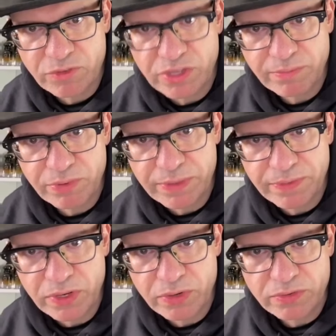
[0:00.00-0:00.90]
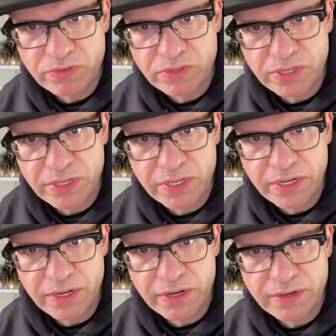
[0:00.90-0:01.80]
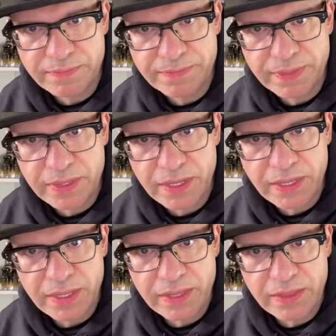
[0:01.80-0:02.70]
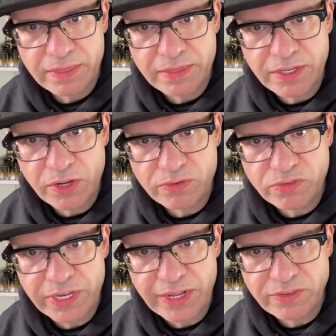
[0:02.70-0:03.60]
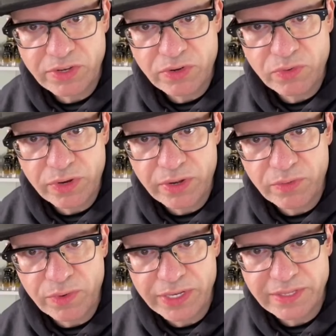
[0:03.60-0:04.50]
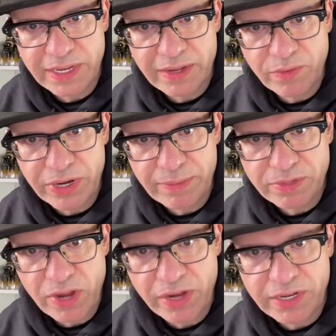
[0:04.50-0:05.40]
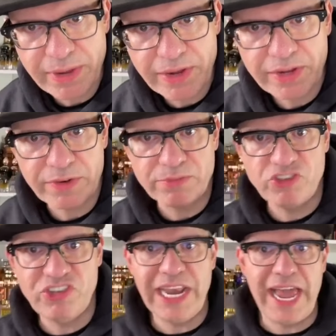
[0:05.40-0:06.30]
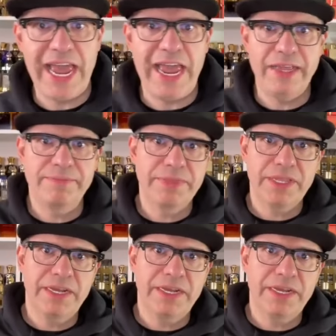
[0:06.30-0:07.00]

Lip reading: I'm just going to put up the notes here. The notes, you guys know what I'm talking about here from Chile.